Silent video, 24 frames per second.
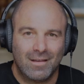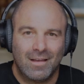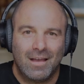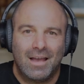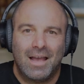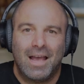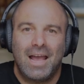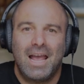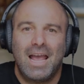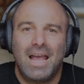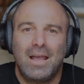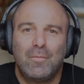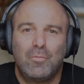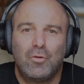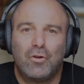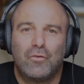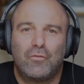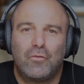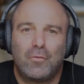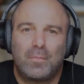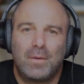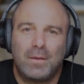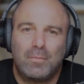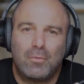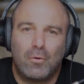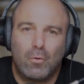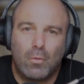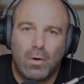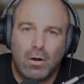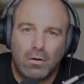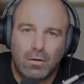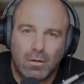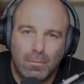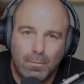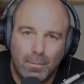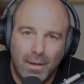Hey, beautiful people.
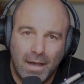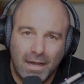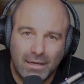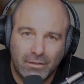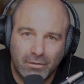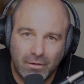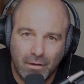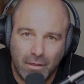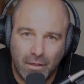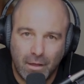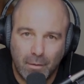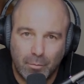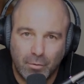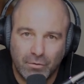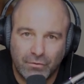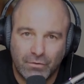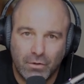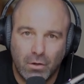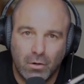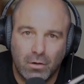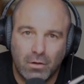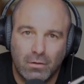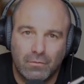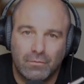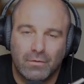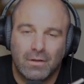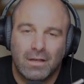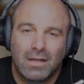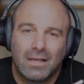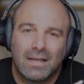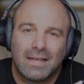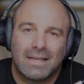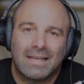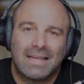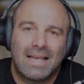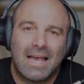Welcome back to another episode of
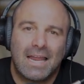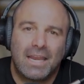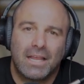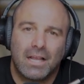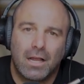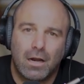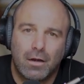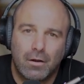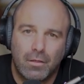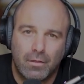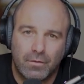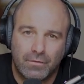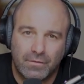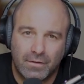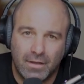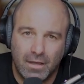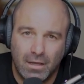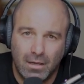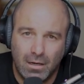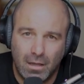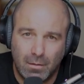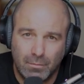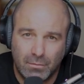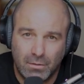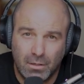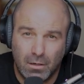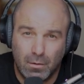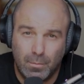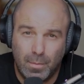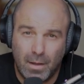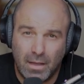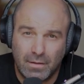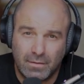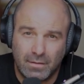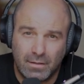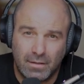Getting Under the Skin. I'm
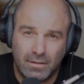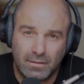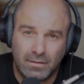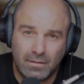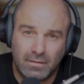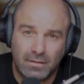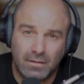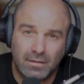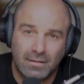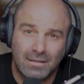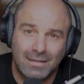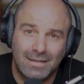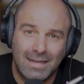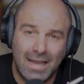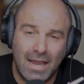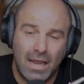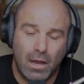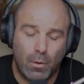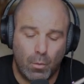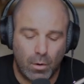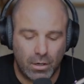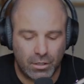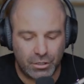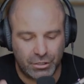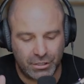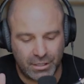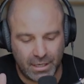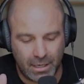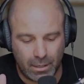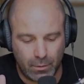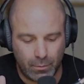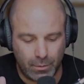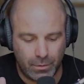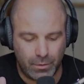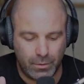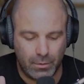Topaz Adizes, and today I want to share
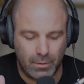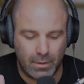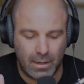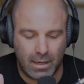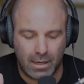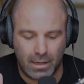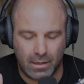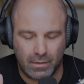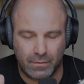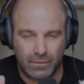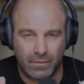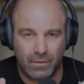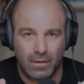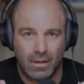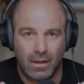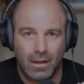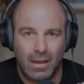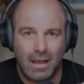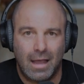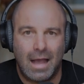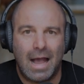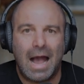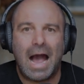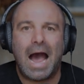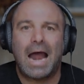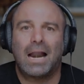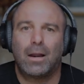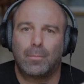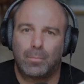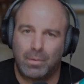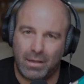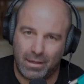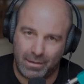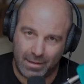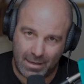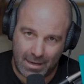with you guys how to
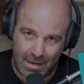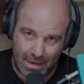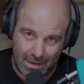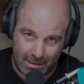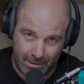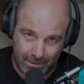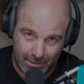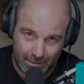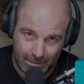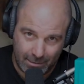play the and.